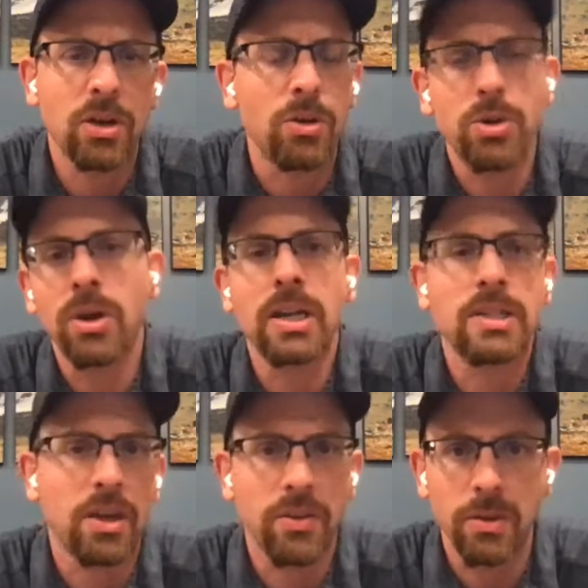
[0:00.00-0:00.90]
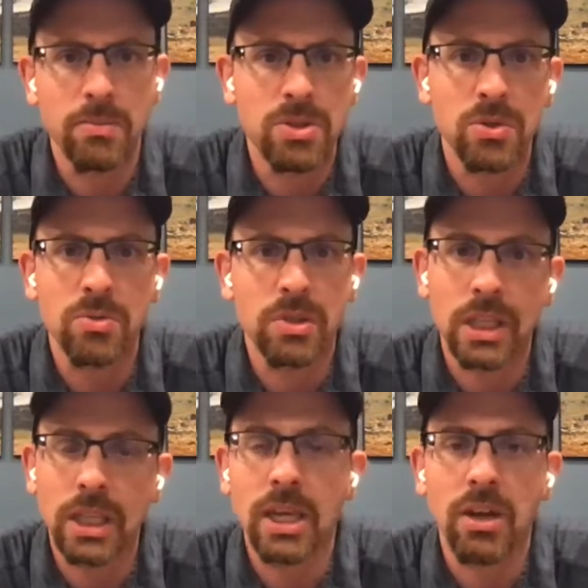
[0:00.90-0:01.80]
No, you got to tell them to
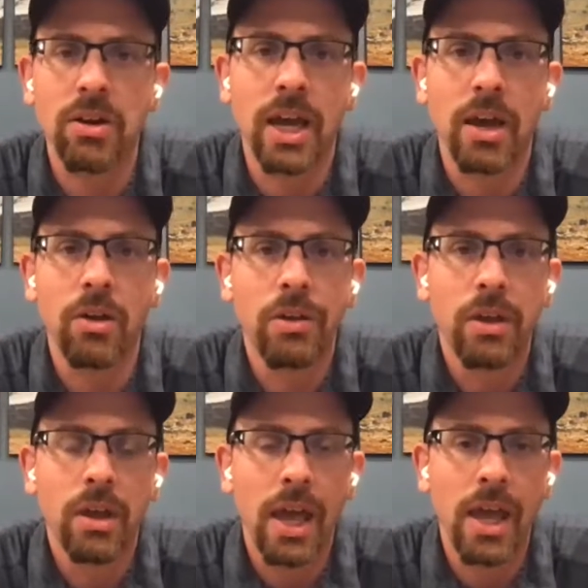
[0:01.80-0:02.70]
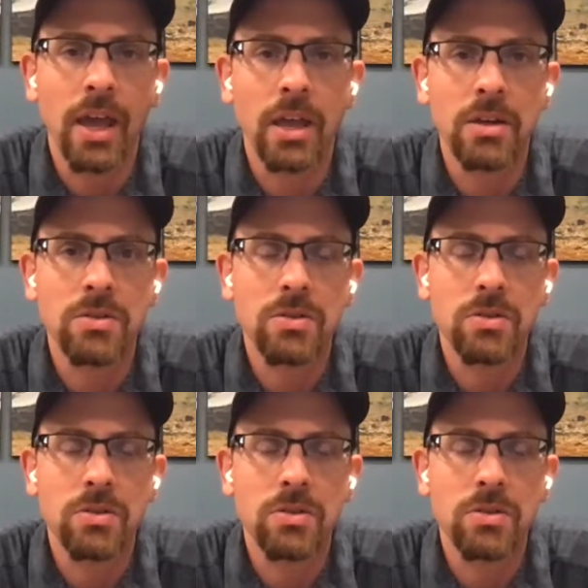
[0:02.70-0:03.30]
click here now and